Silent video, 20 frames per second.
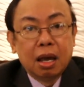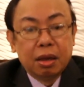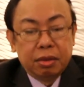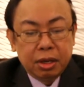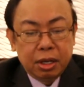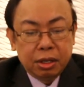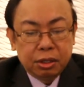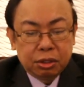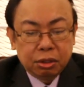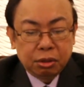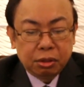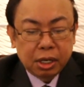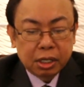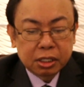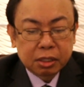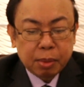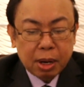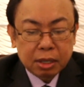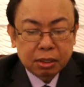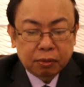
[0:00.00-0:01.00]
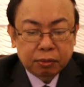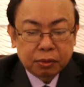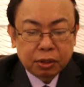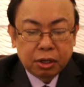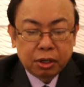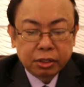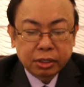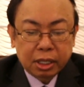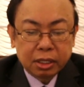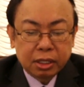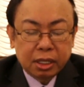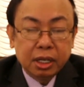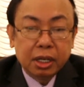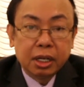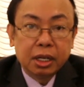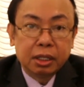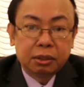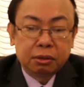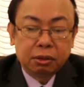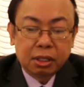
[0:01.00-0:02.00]
The insurers must, of course,
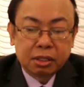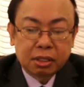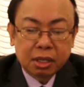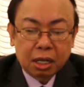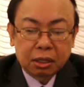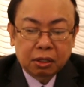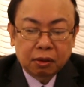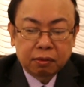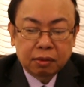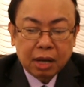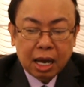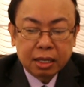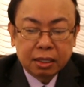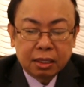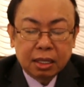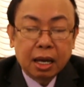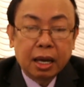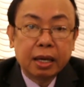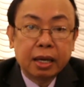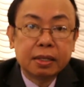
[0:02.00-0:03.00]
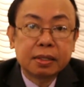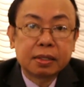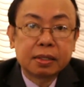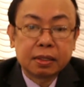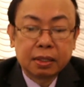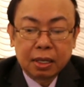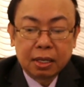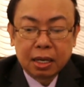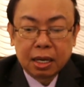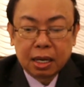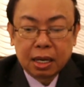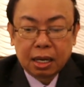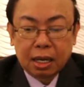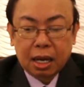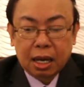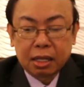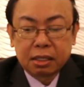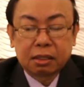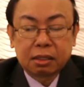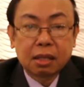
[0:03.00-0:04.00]
adhere to the set of guidelines
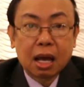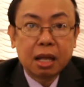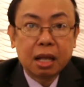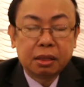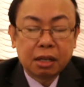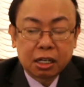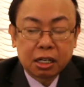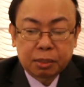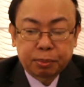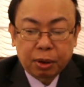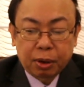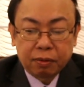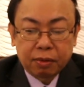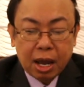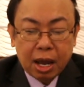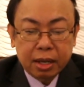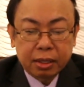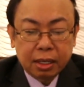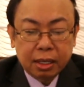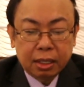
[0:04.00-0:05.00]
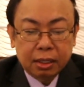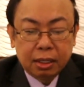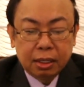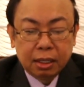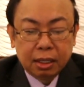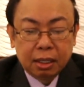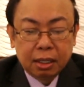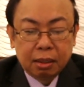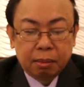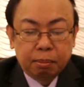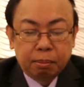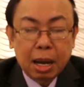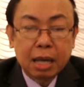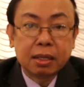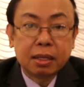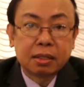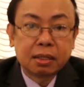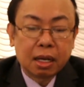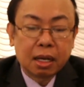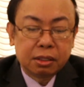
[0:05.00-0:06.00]
and standards provided by
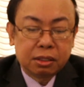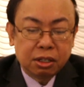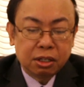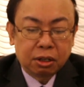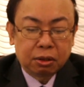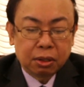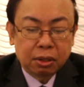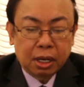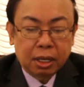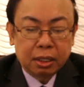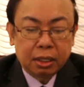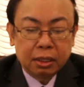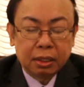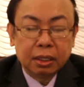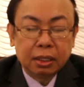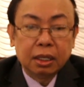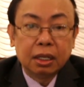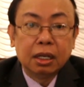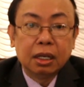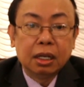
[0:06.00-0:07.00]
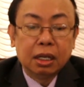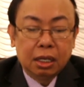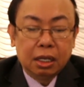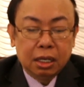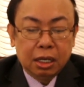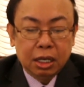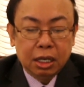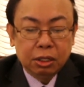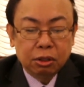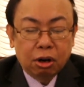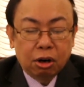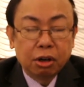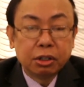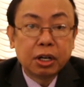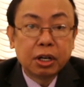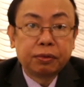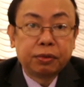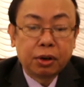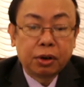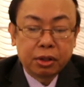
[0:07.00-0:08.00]
the said circular in
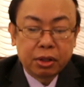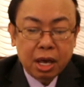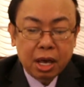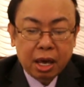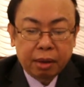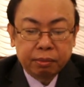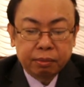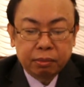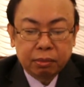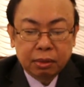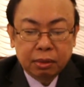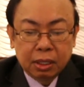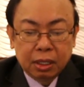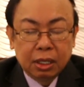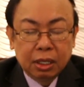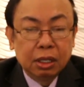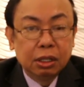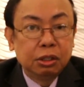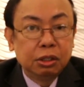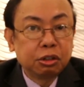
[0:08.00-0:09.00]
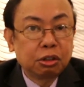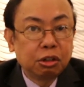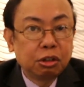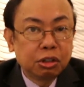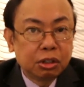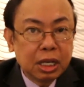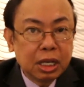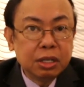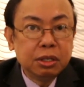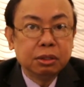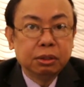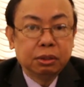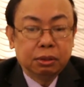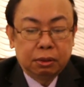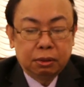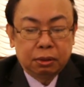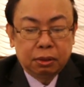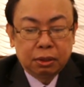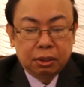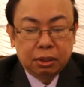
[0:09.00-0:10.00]
order for them to
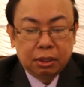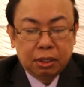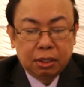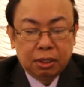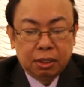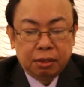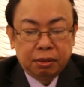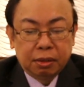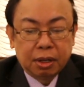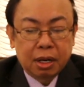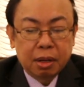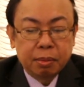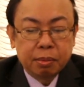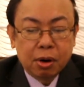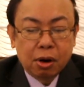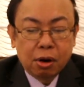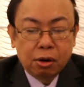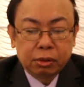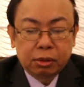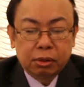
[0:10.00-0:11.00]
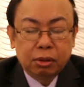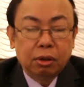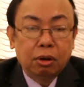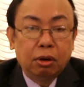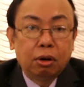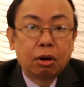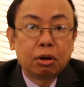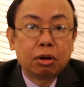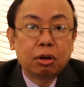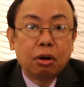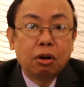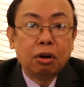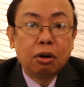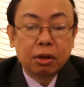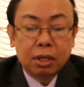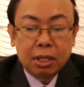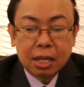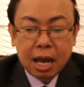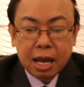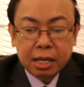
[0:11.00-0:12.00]
continue the remote or
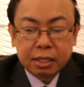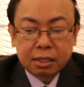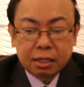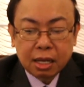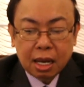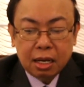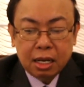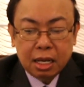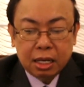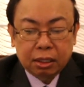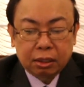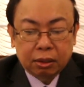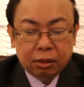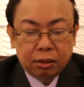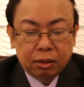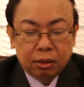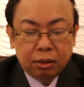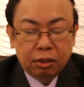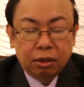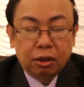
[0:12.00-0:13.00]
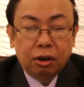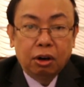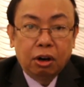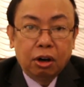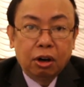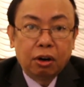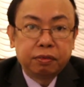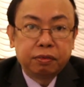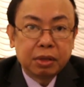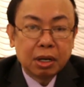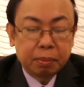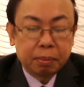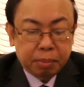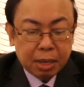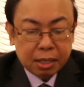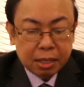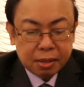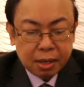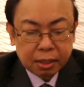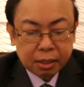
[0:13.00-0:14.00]
online selling of their
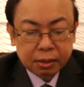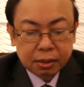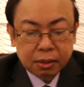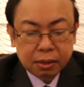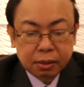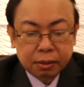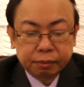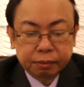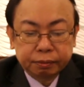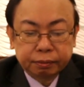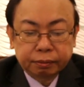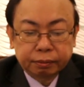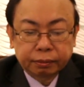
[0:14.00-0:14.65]
products.